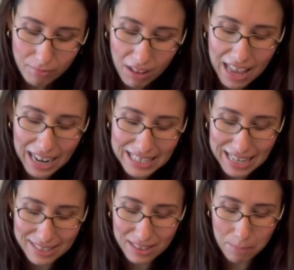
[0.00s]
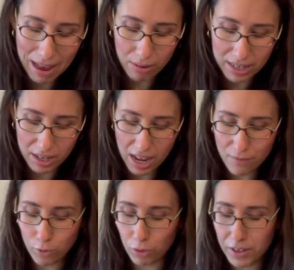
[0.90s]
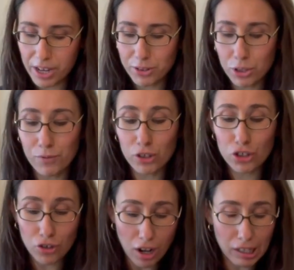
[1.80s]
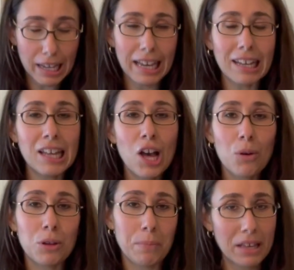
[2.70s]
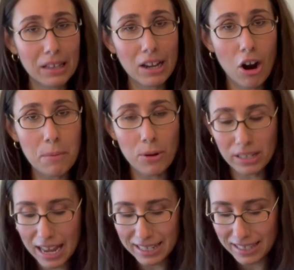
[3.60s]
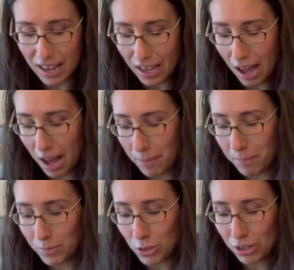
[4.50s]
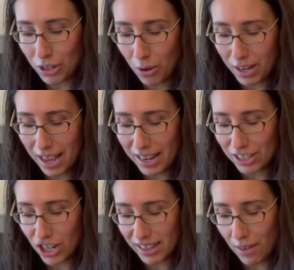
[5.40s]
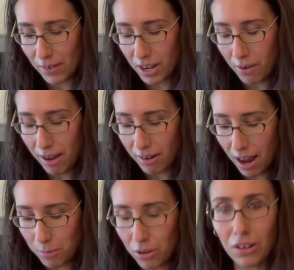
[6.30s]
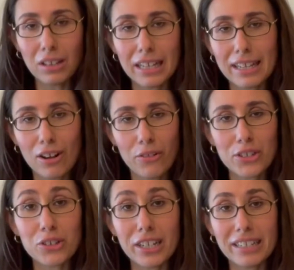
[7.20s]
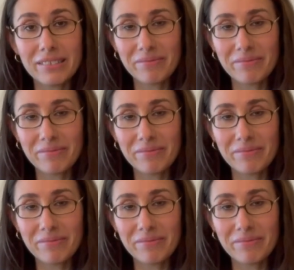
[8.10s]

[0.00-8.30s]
And I tested them out in a full video. So if you're struggling with peeling hard-boiled eggs, you can go ahead and check that video out. I will link it on the screen.